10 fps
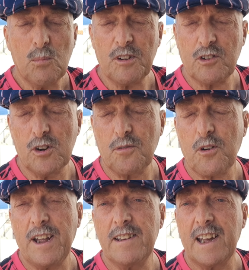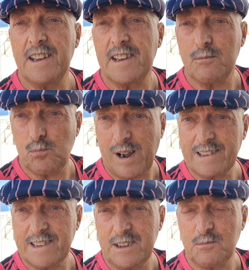with his girlfriend and
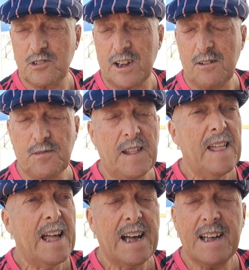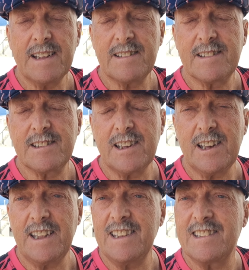Wagsy himself and
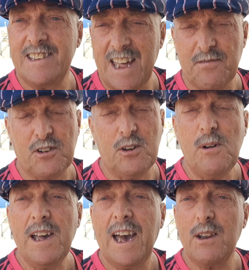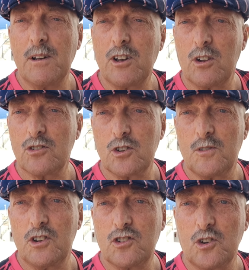his nephew. Anyway, cut long
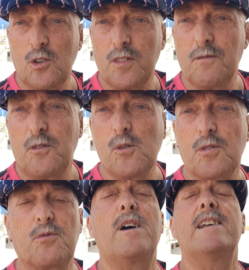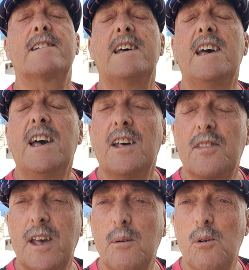story short, the fourth race,
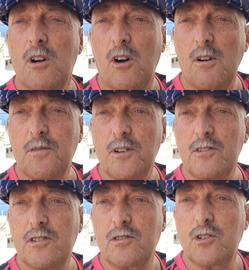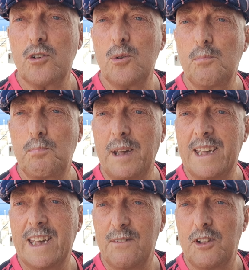they were offered to
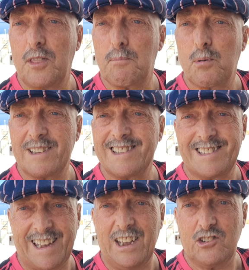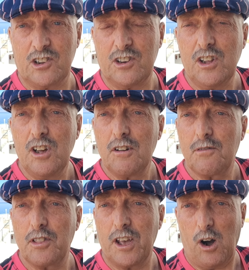be given the presentation
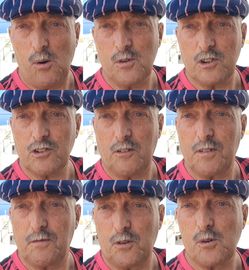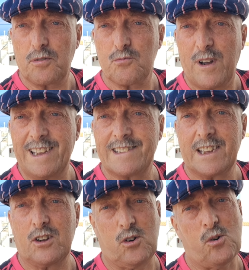for the owners of the fourth race
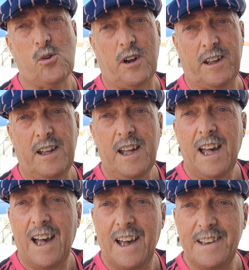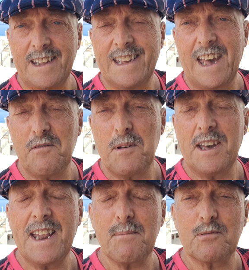at Cork. And he gave me
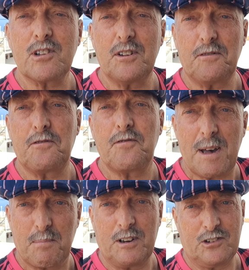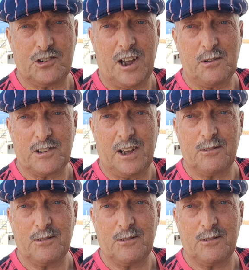an absolute fabulous shout